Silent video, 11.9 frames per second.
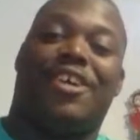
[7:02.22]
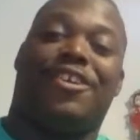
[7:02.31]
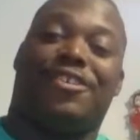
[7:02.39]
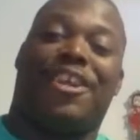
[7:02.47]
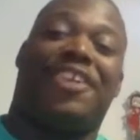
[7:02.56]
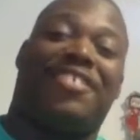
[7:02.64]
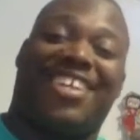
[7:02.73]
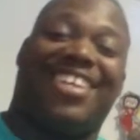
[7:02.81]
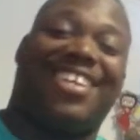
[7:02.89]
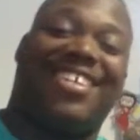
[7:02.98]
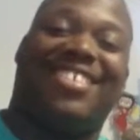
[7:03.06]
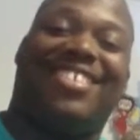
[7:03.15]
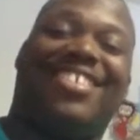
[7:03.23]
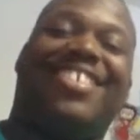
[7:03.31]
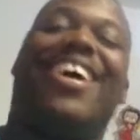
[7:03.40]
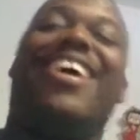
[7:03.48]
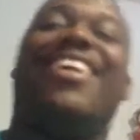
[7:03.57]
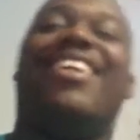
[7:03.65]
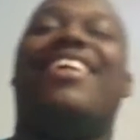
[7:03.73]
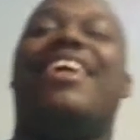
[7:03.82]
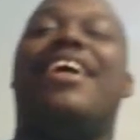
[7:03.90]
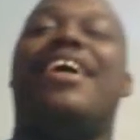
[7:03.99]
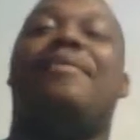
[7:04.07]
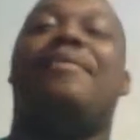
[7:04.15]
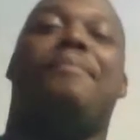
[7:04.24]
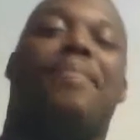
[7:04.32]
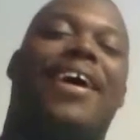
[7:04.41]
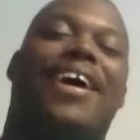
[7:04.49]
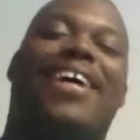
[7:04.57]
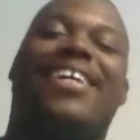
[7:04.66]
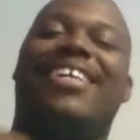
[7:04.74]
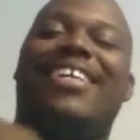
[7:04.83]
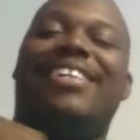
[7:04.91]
Underground Kings. But,